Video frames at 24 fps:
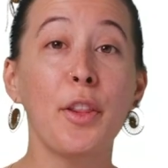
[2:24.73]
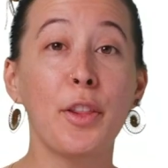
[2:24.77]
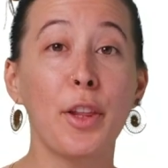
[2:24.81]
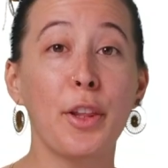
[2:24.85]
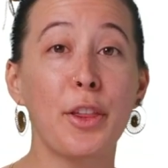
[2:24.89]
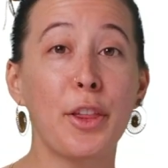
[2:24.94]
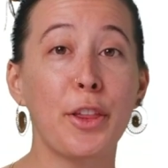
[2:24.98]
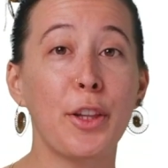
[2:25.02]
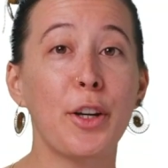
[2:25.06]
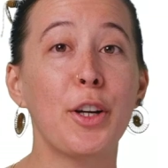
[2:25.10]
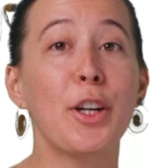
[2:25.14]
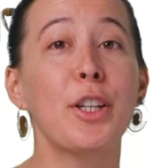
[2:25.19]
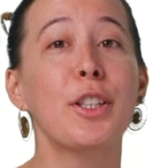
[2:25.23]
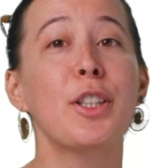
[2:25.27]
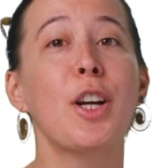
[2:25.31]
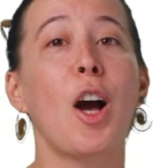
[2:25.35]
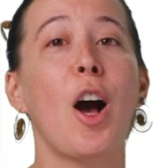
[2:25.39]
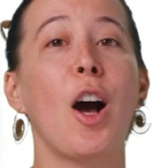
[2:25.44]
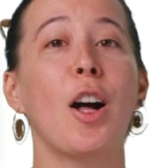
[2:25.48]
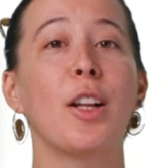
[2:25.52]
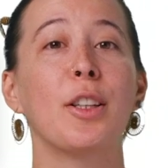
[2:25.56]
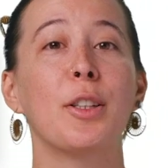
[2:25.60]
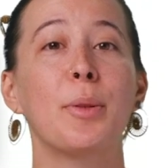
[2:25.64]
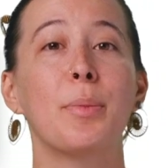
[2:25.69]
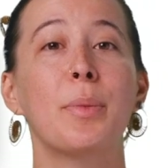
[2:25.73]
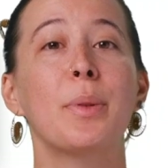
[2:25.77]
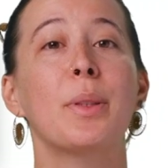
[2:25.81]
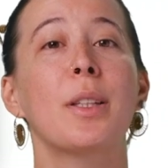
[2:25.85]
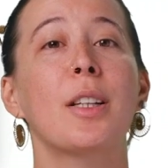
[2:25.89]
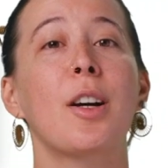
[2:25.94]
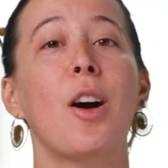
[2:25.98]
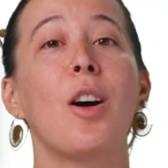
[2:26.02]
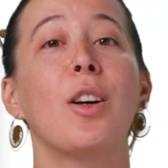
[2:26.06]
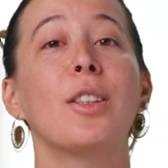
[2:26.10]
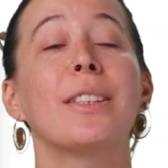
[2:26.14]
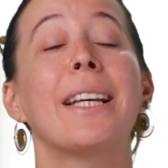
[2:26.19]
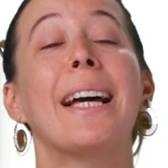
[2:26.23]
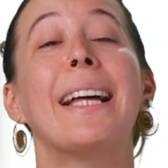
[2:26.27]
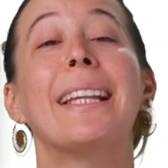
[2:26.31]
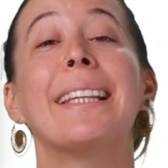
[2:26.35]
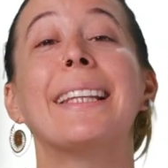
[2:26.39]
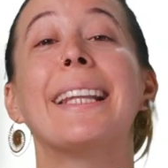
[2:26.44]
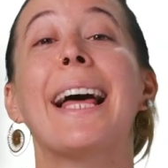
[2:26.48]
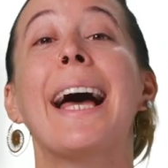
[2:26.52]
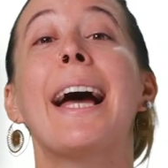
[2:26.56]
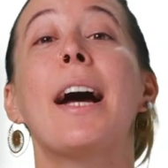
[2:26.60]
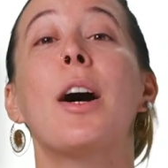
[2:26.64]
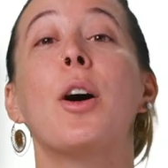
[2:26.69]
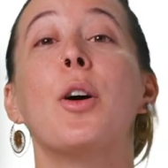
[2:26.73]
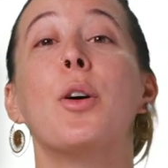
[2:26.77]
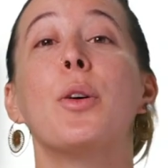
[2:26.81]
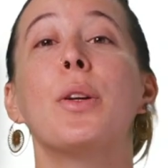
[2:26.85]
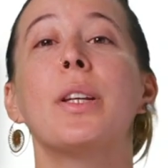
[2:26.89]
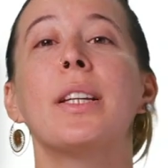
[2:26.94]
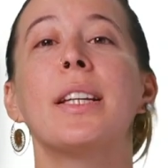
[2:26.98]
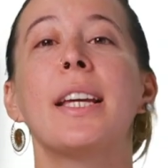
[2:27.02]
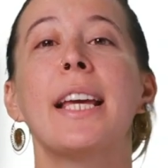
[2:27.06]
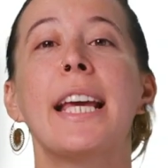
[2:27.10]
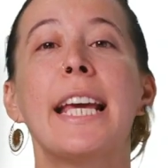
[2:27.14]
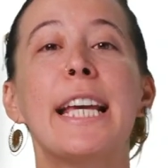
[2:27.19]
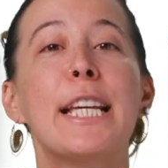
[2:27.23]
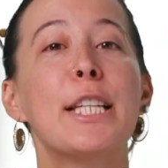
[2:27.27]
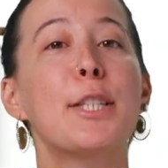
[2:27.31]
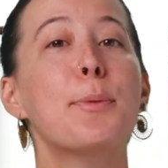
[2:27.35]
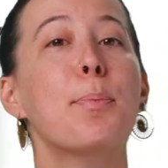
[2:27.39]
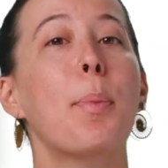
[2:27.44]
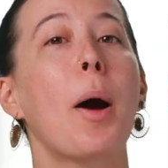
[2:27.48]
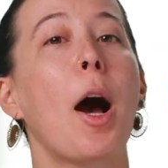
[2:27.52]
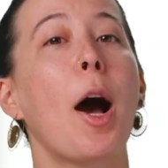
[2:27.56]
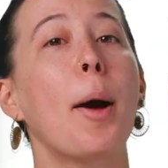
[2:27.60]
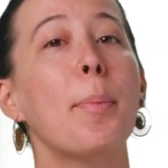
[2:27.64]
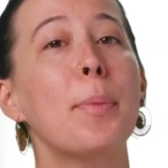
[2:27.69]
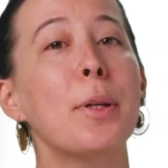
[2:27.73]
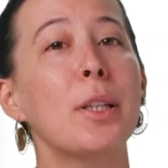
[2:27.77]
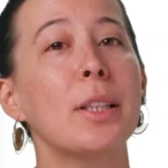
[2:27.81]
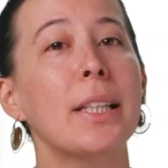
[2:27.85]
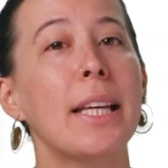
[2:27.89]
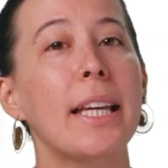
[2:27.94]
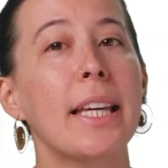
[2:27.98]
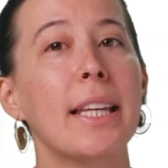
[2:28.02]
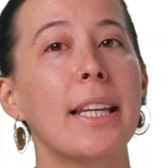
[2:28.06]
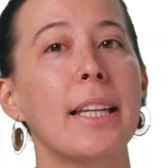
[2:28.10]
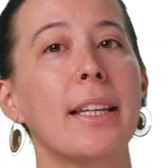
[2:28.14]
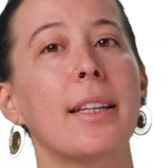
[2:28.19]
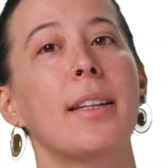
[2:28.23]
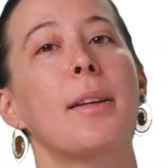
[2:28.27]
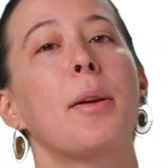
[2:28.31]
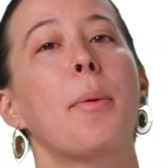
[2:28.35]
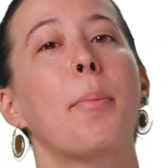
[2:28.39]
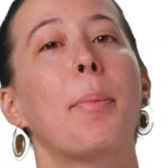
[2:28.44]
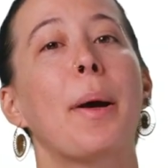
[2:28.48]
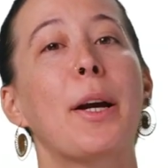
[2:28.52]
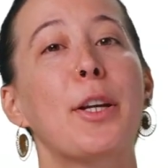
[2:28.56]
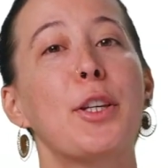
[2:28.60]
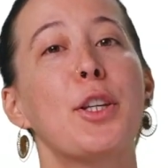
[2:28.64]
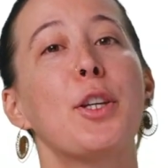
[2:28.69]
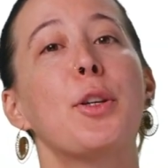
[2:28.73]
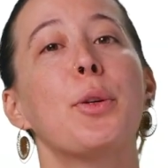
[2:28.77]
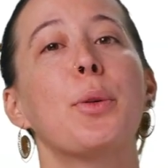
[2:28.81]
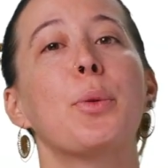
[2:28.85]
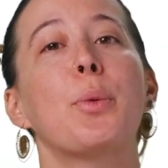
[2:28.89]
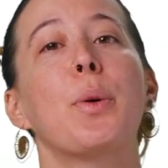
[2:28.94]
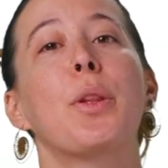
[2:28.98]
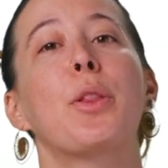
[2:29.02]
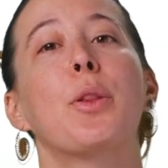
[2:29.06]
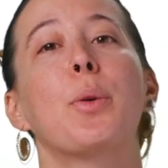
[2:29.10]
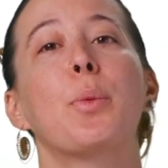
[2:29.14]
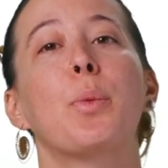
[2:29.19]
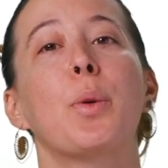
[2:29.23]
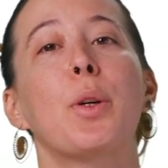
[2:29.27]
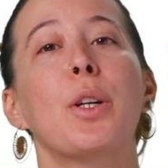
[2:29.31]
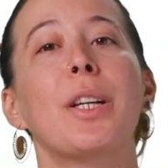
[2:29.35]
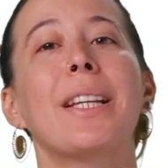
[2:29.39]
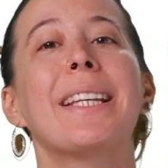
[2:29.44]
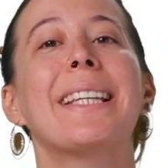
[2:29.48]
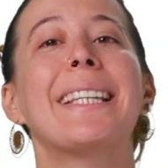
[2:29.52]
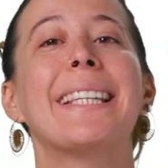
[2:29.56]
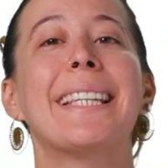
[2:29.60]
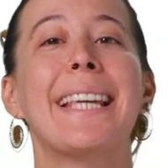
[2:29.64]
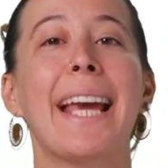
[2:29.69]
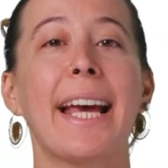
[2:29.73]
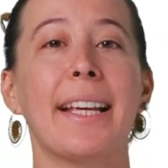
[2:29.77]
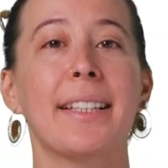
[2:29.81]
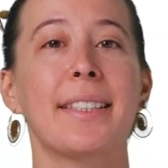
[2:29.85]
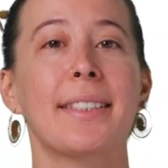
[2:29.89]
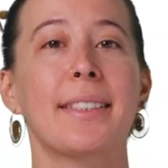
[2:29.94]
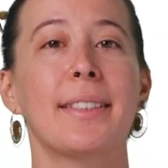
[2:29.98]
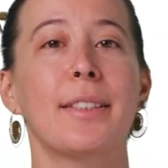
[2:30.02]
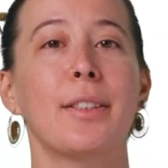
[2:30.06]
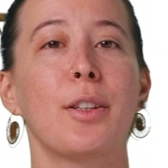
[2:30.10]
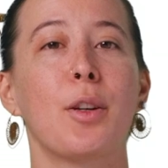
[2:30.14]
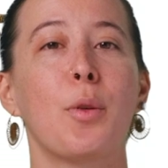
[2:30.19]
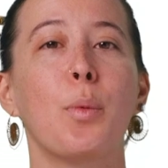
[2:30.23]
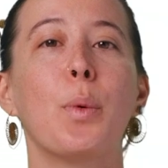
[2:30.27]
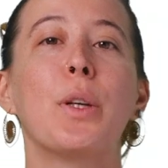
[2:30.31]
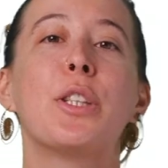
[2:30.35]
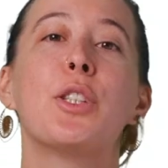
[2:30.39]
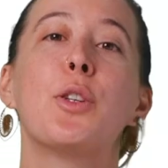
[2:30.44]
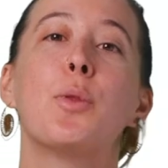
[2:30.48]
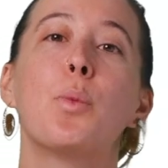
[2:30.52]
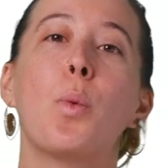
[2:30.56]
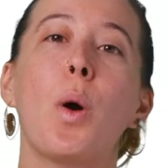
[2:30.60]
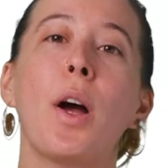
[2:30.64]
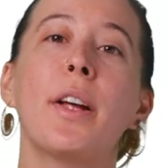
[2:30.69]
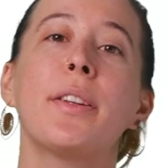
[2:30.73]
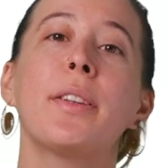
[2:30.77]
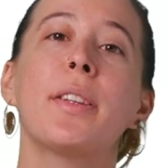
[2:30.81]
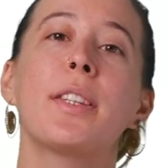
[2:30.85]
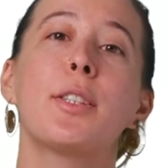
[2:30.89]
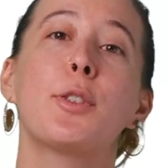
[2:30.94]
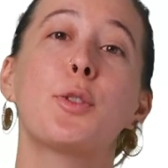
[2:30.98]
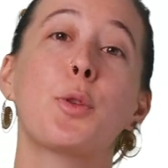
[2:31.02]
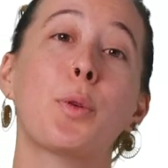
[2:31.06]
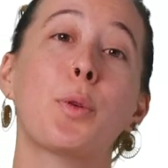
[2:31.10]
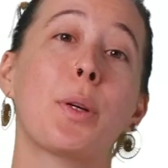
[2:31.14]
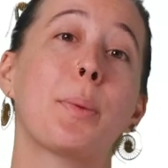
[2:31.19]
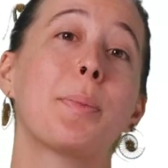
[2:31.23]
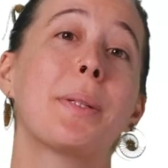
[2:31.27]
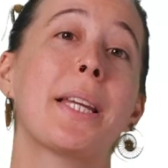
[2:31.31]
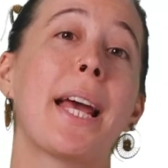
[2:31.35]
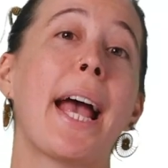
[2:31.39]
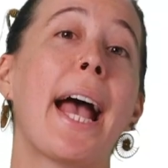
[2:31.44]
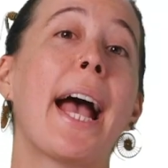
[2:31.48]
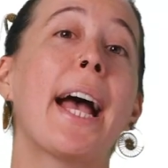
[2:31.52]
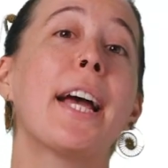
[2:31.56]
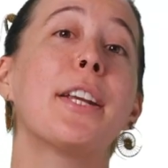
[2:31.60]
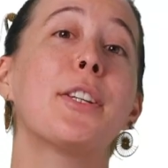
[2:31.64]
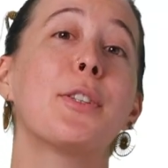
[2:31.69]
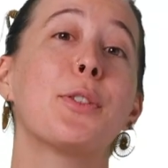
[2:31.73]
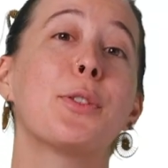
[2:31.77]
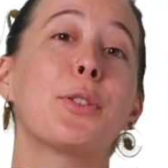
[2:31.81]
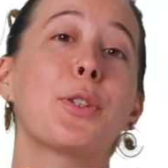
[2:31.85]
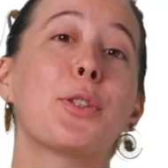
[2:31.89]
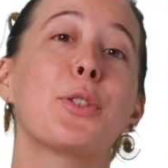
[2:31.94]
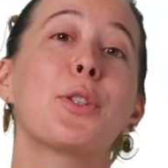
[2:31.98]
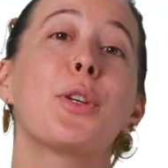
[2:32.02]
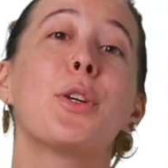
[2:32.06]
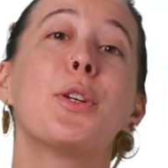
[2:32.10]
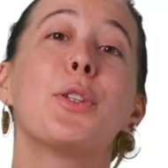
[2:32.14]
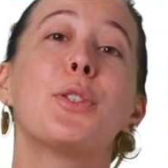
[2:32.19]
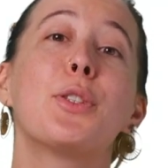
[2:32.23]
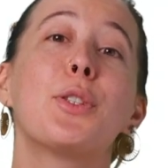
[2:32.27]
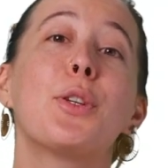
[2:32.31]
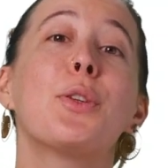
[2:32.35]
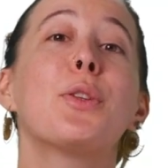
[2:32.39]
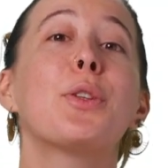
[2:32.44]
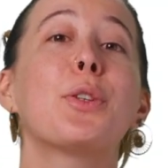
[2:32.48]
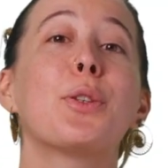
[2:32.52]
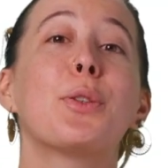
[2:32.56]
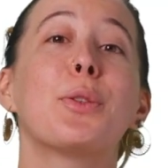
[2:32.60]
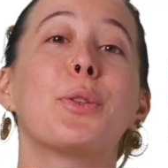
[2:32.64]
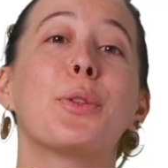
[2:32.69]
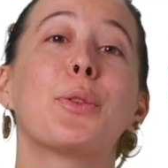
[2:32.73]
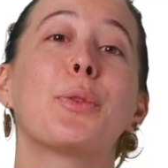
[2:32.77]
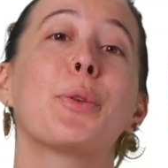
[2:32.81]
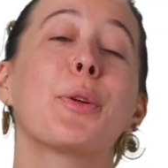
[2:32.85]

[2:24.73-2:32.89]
The third column, called Allowed, is populated by you with the word yes when you want the script to add users to the Google